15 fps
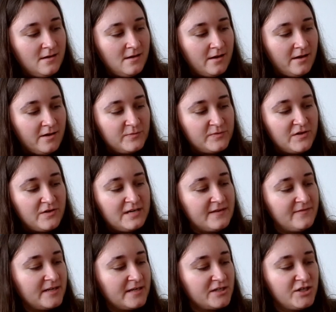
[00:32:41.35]
So you
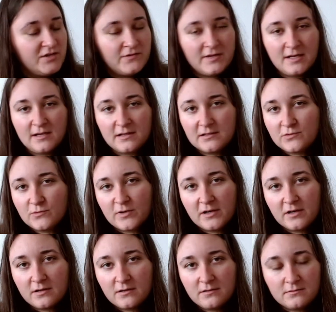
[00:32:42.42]
never actually do any color
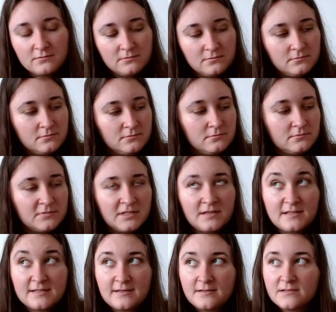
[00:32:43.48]
work in
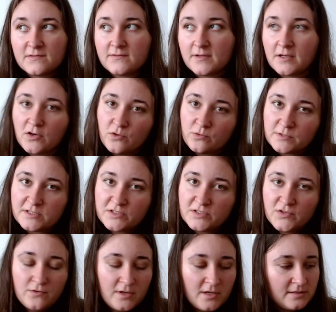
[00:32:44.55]
the sense of like holding
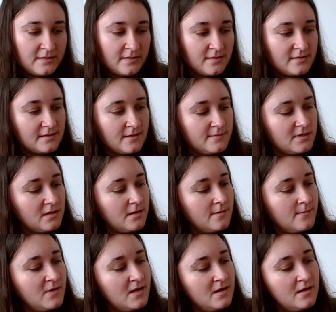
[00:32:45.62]
two yarns at the same
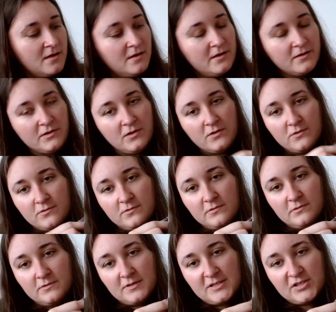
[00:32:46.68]
time.
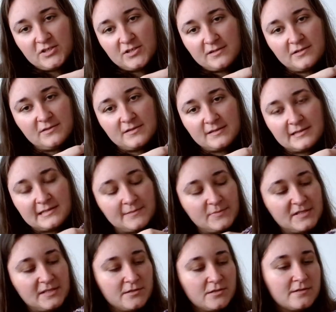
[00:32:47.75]
It's just using slip
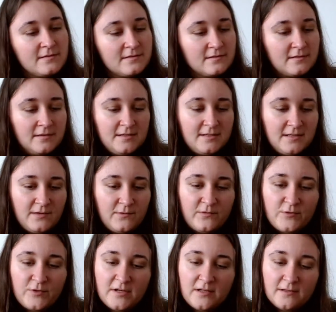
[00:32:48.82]
stitches and knitting with
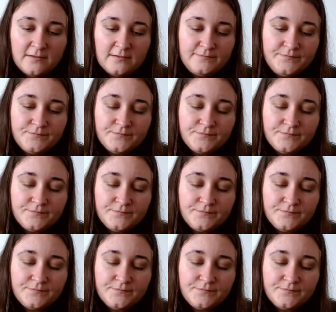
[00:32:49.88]
one color.